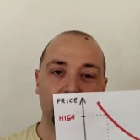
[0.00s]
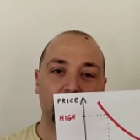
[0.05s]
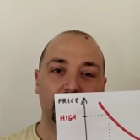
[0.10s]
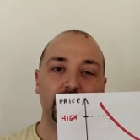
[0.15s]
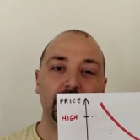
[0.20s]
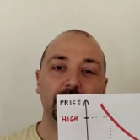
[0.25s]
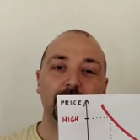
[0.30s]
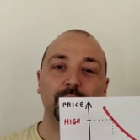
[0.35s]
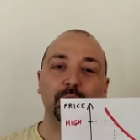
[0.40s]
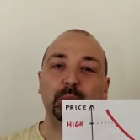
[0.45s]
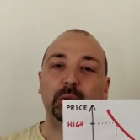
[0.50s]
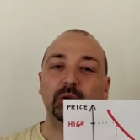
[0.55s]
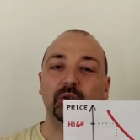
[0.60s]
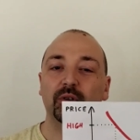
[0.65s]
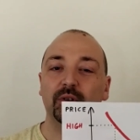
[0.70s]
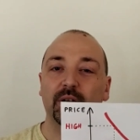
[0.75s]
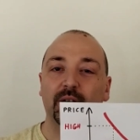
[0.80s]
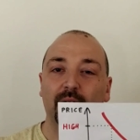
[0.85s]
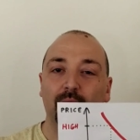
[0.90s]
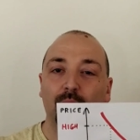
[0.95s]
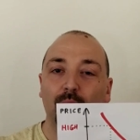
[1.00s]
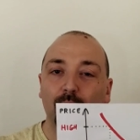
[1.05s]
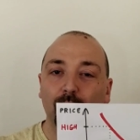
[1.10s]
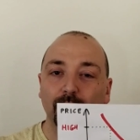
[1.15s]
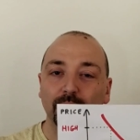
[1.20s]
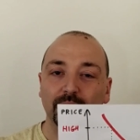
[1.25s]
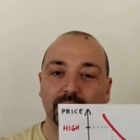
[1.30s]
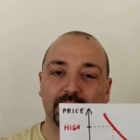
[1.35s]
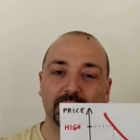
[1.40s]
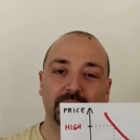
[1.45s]
Here you put the
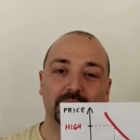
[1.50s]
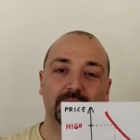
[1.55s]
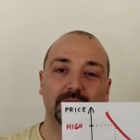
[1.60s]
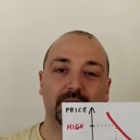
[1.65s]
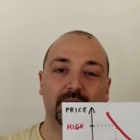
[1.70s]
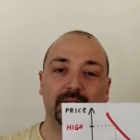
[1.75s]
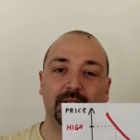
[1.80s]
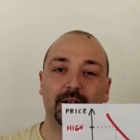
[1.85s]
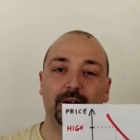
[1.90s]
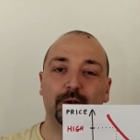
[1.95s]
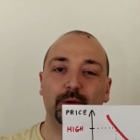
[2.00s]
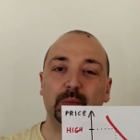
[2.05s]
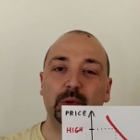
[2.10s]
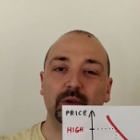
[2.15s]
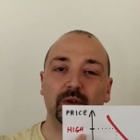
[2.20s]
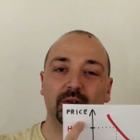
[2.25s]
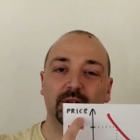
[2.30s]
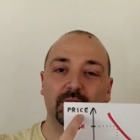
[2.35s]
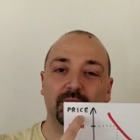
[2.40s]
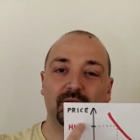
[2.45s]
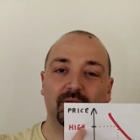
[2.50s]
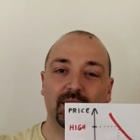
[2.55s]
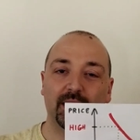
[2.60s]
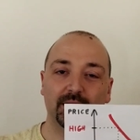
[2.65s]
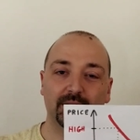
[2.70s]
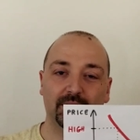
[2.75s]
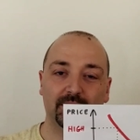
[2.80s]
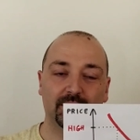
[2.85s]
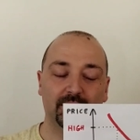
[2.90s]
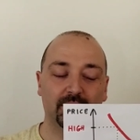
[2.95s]
cause, and here you put the
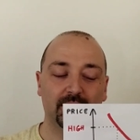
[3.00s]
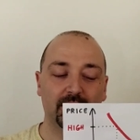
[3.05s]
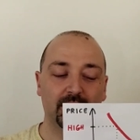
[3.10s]
effect.